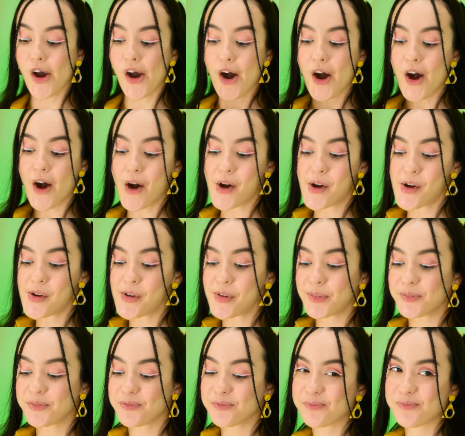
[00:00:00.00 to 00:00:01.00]
some color.
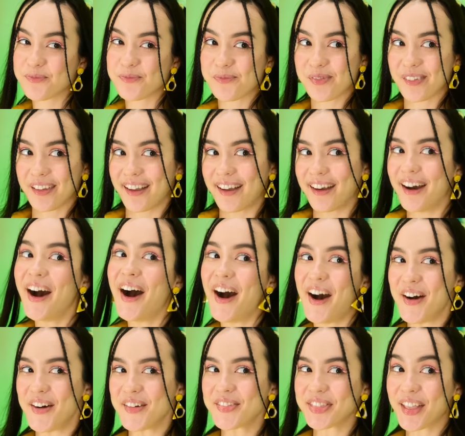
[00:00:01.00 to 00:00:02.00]
That's where my nail
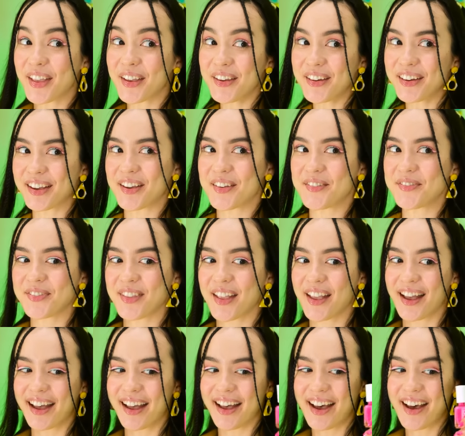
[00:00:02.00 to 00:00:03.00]
polish comes in.
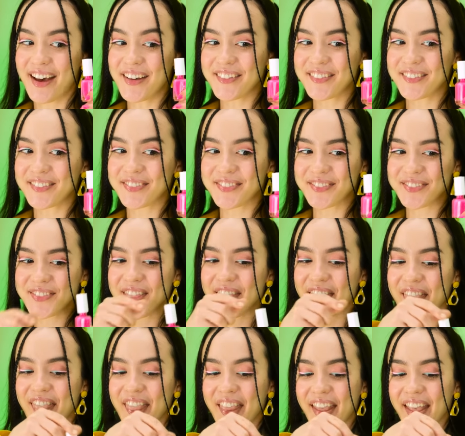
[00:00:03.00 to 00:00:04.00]
Pretty smart,
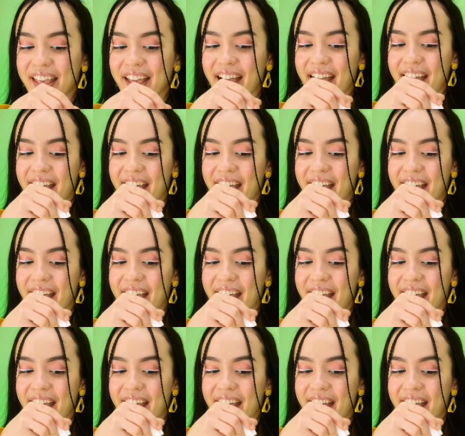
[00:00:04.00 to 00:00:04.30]
huh?